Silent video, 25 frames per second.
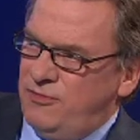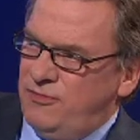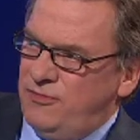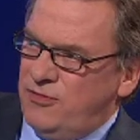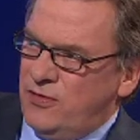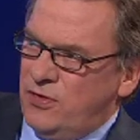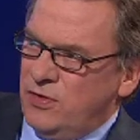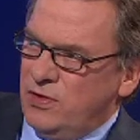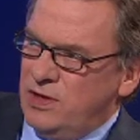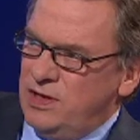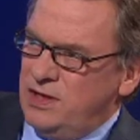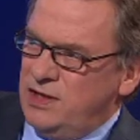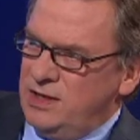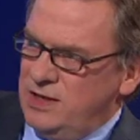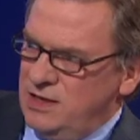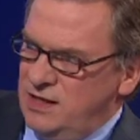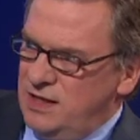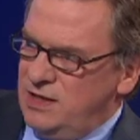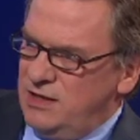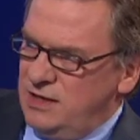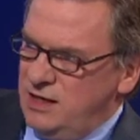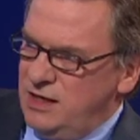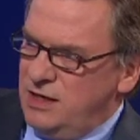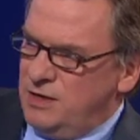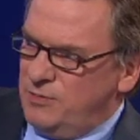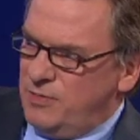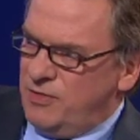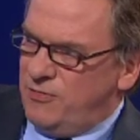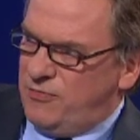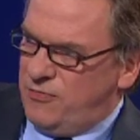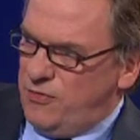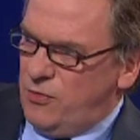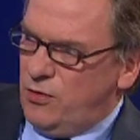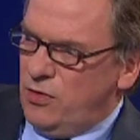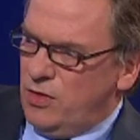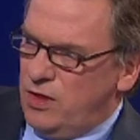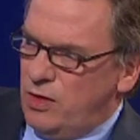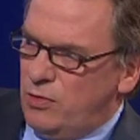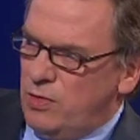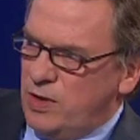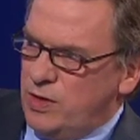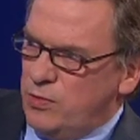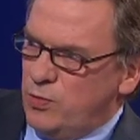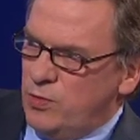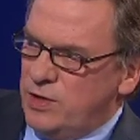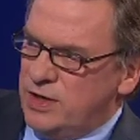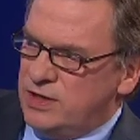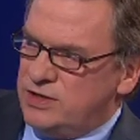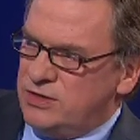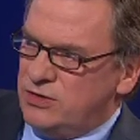fall in the in the year before the one we are